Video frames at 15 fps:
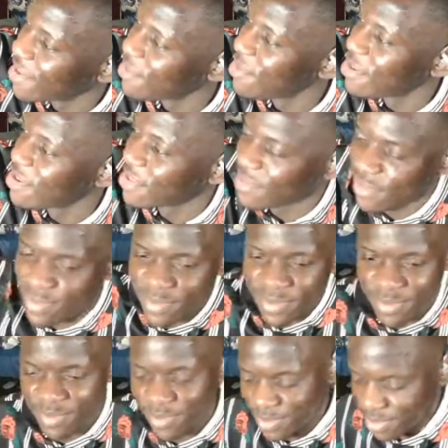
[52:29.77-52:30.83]
Well, at
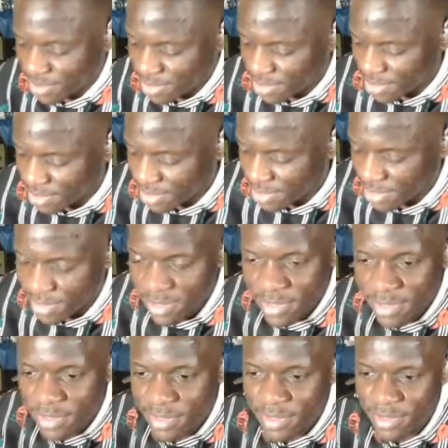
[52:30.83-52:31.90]
this point, collateral damage
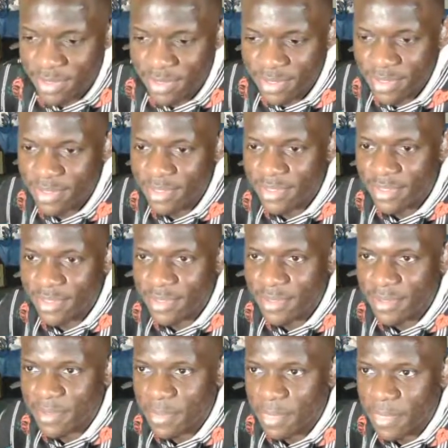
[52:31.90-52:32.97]
got to be something they used to,
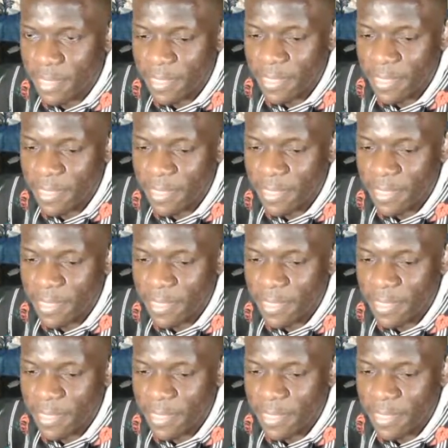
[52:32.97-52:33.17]
bro.